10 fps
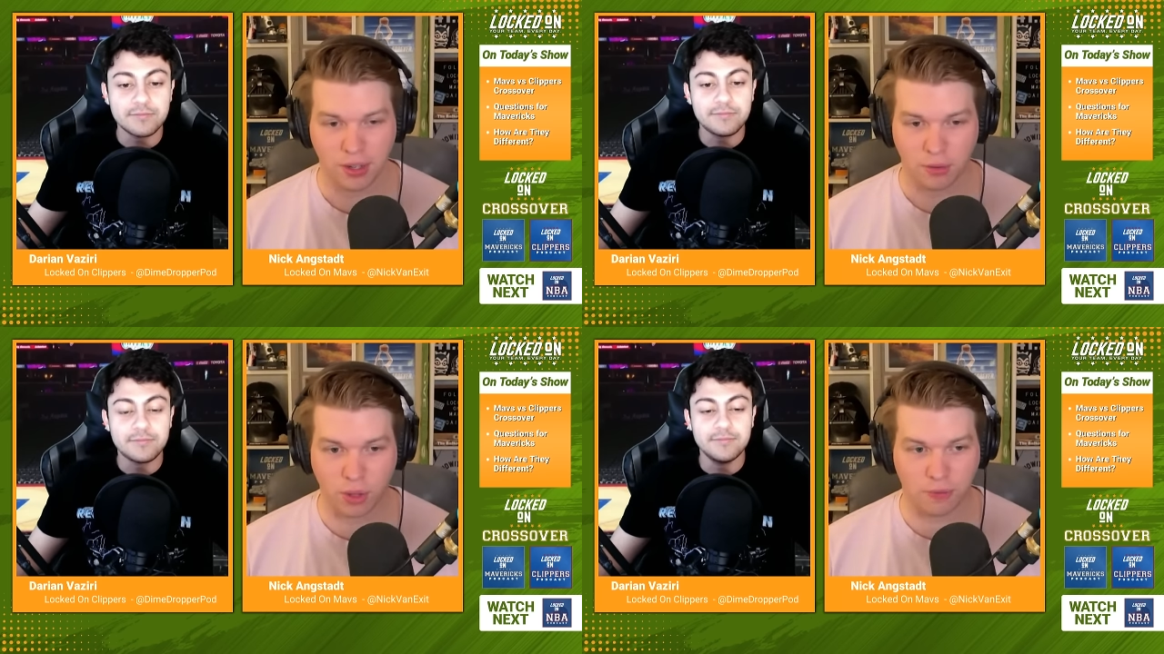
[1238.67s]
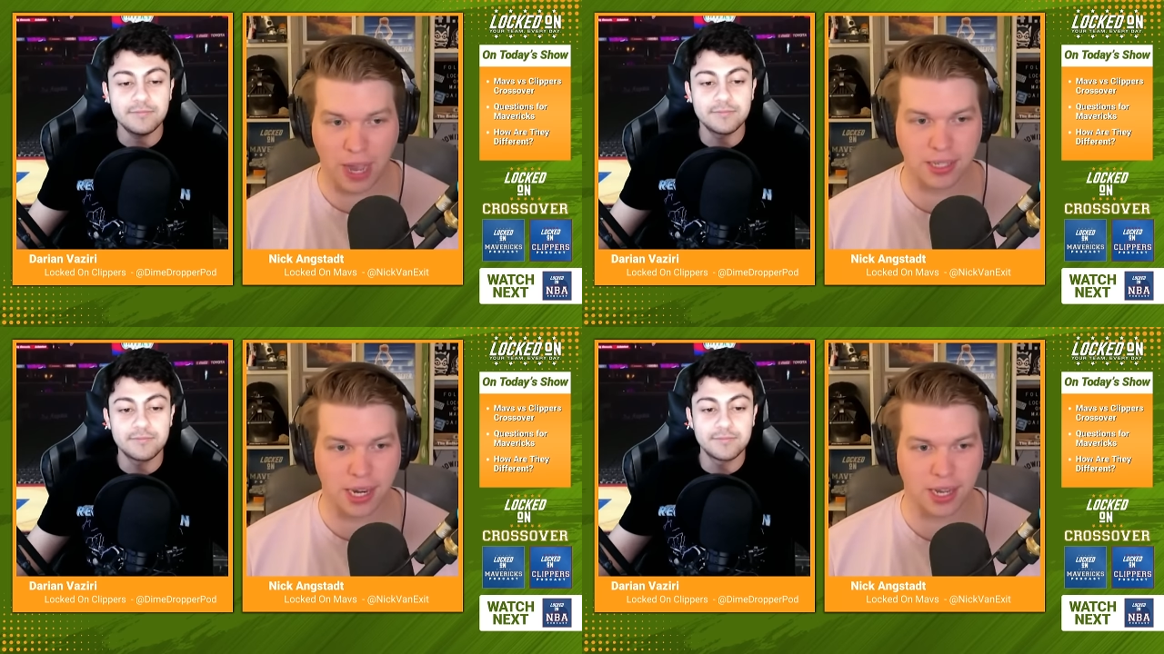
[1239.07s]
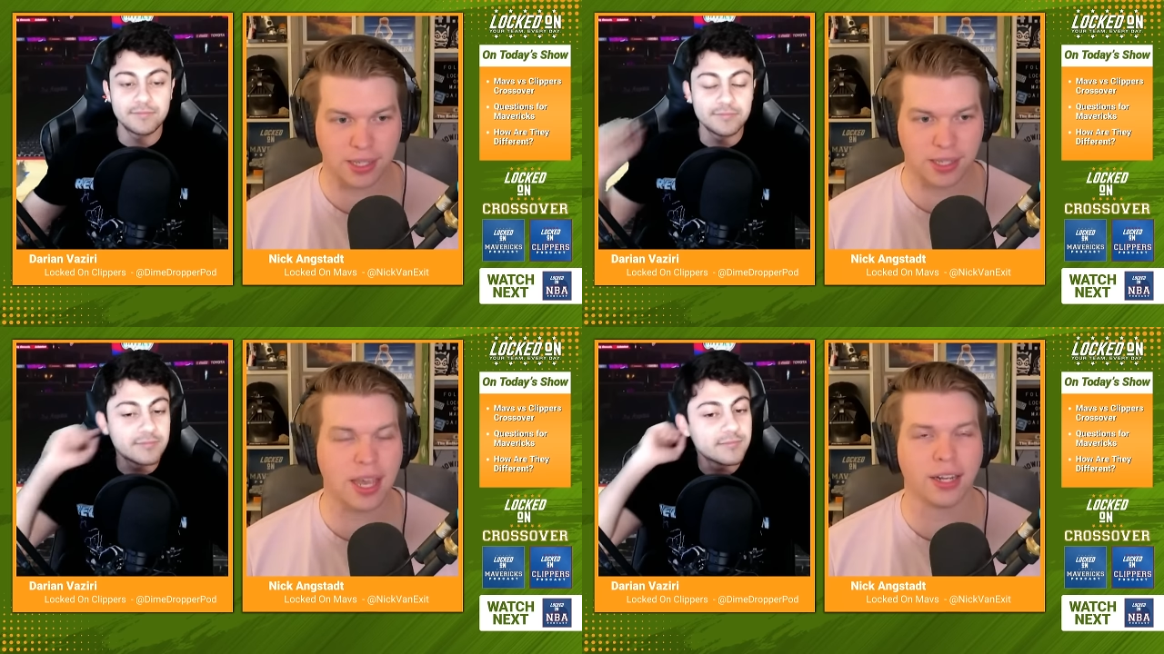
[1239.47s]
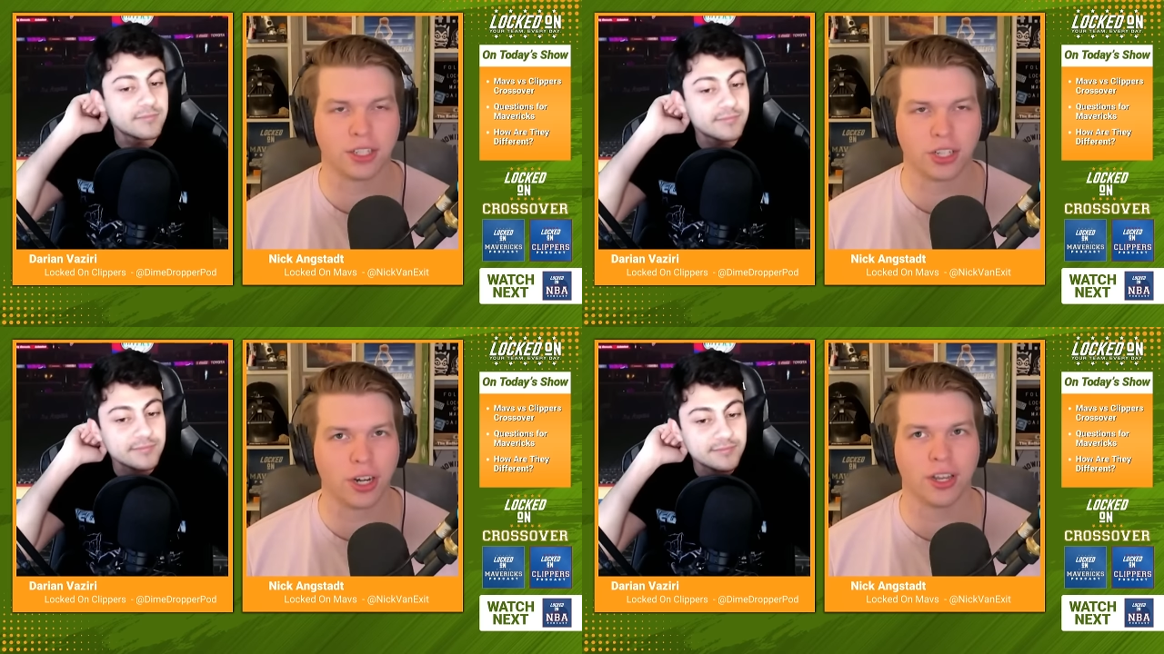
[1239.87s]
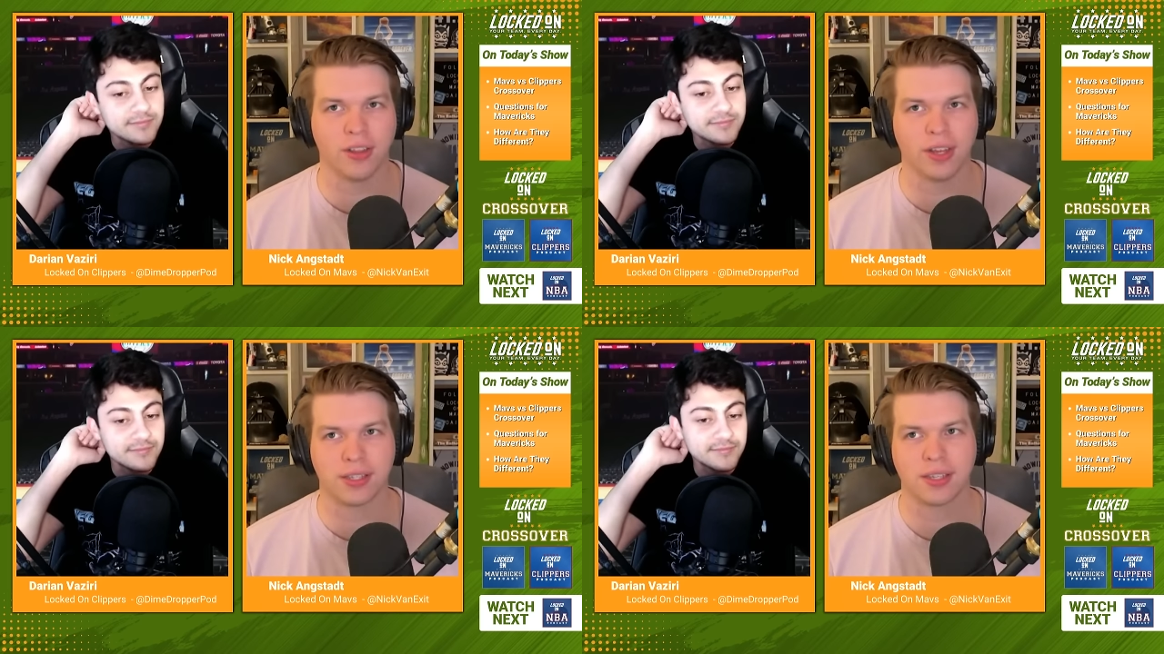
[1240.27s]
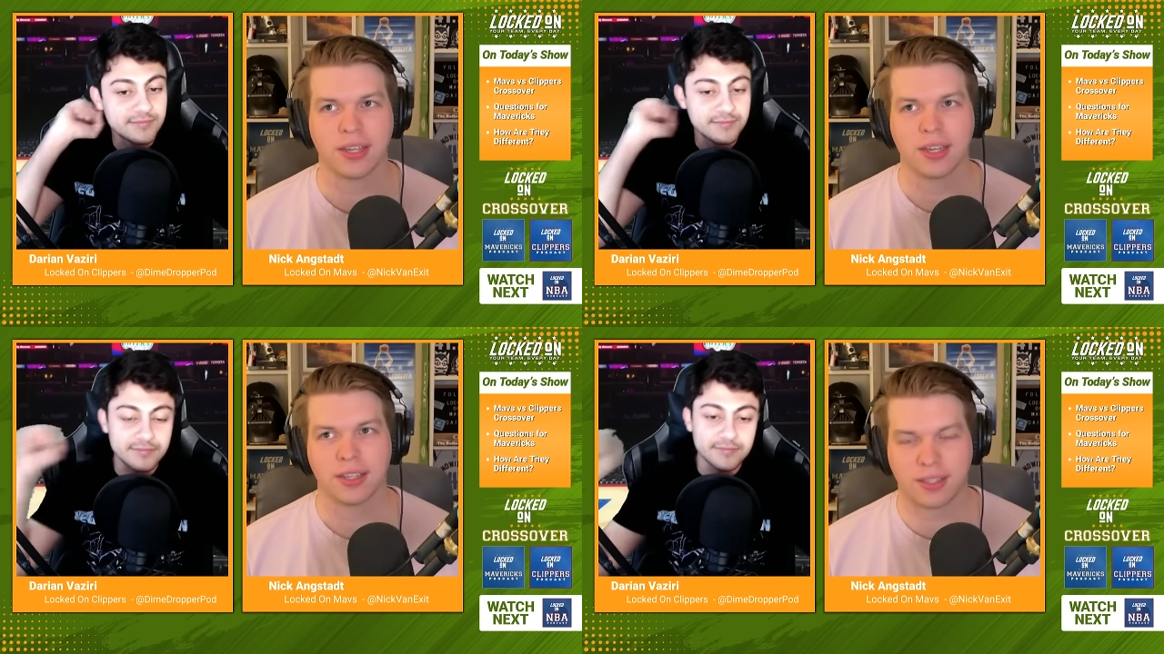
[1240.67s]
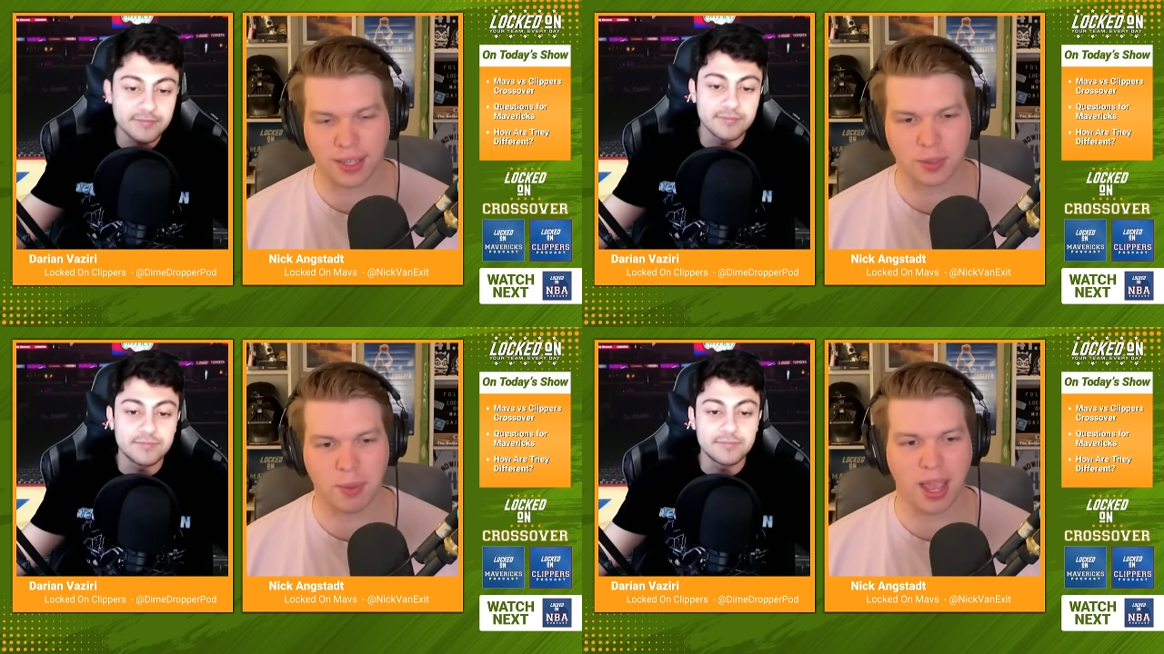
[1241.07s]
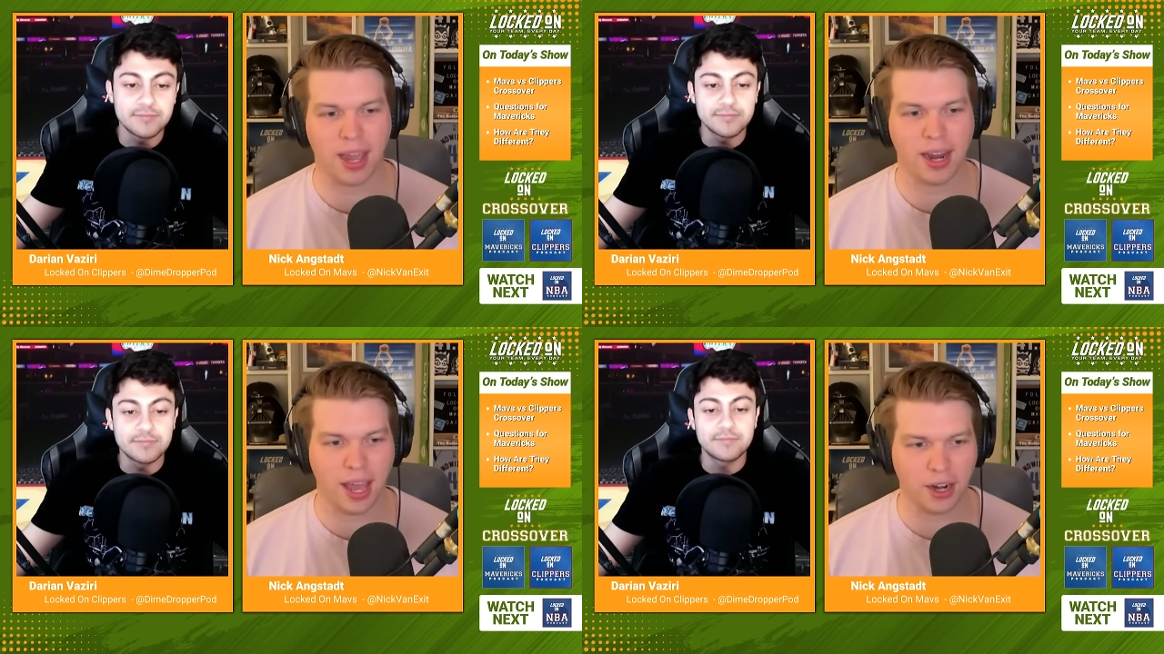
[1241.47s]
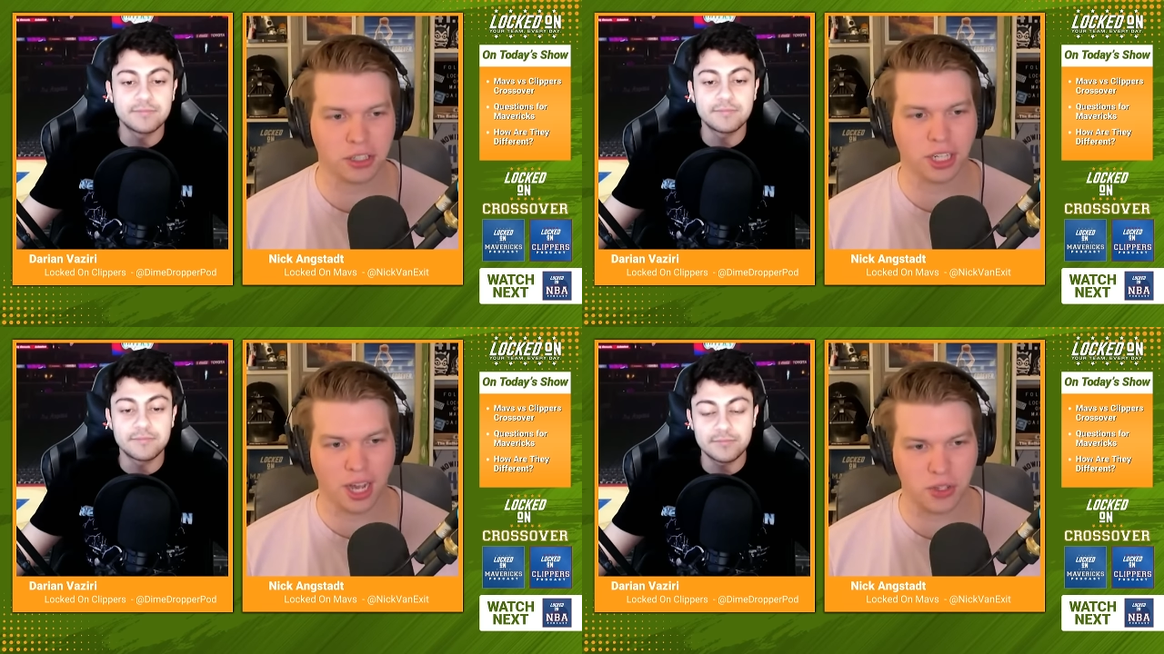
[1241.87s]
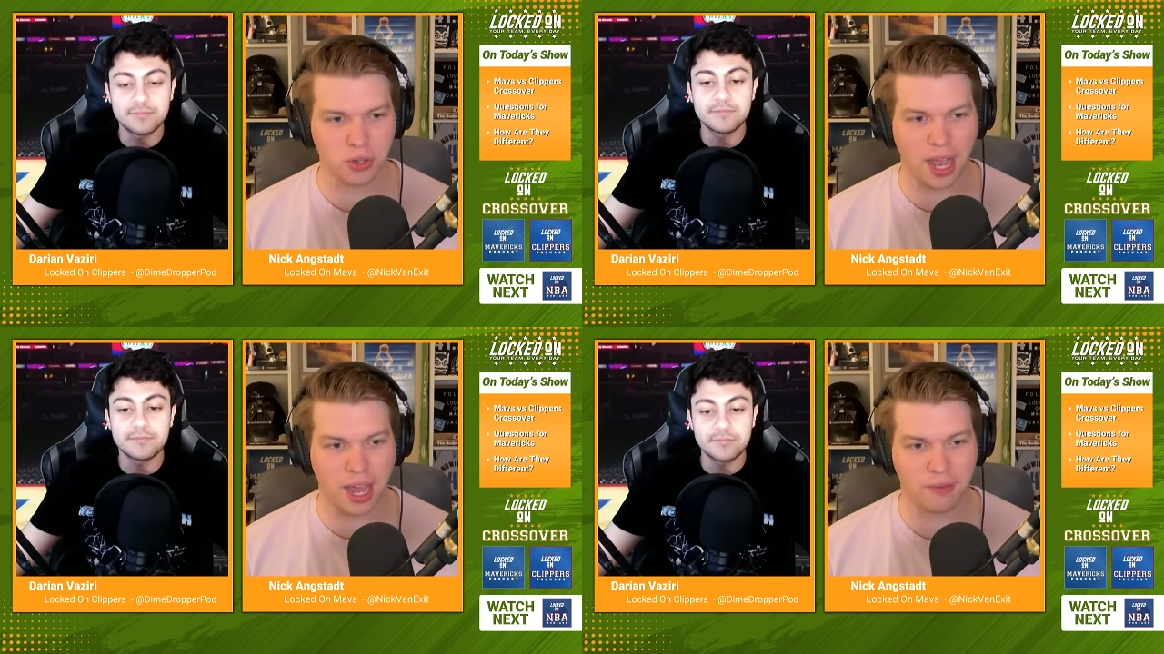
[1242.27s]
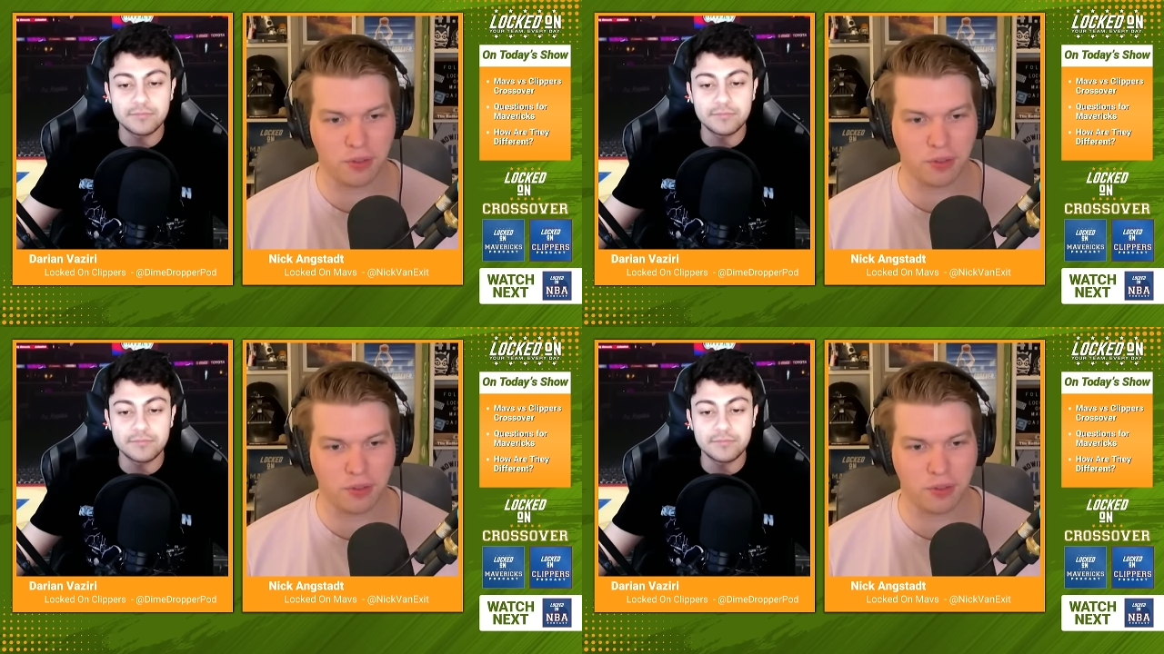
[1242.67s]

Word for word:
Speaker 1: really fascinating because he's kind of turned into this six man energy hustle guy.